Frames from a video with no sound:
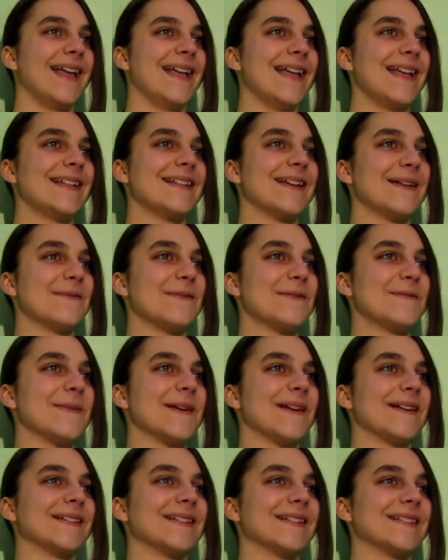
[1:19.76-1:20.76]
Deputy
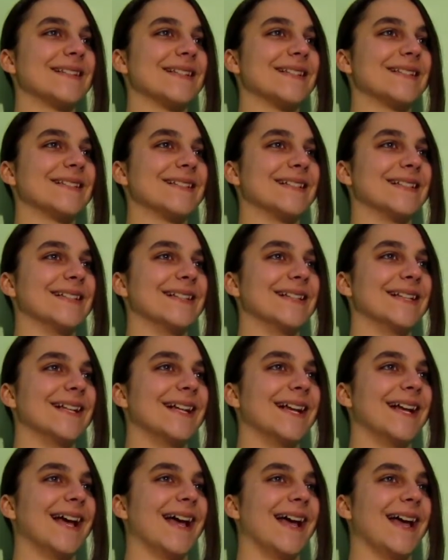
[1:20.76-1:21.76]
Mayor's assistant.
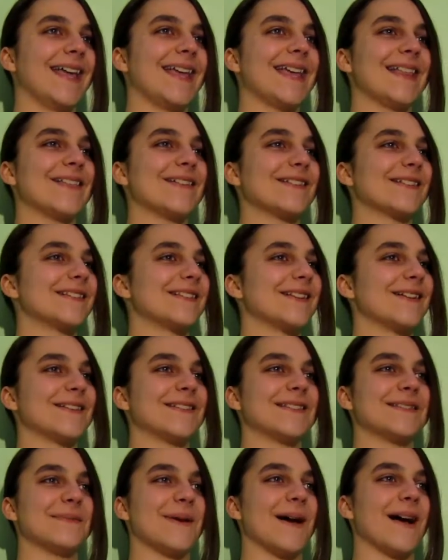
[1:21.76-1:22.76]
He looks so
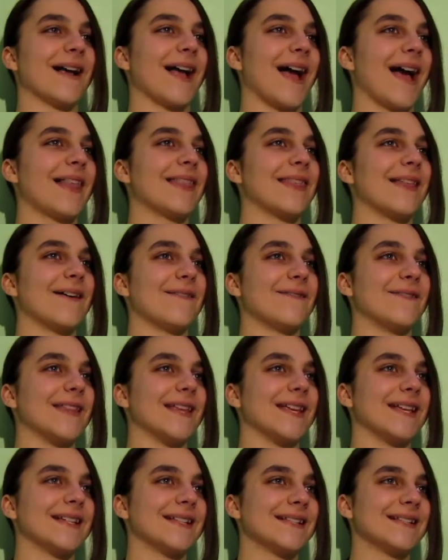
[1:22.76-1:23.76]
smug. I love
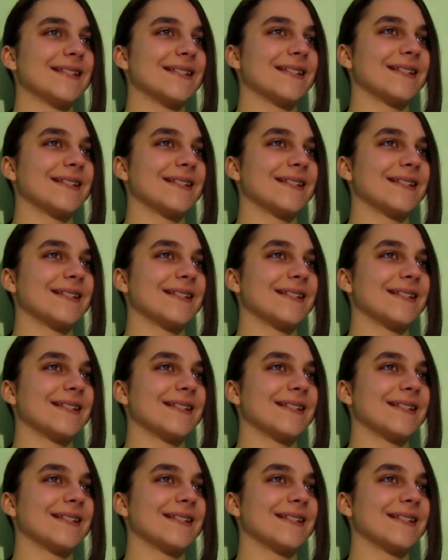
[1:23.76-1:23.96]
this.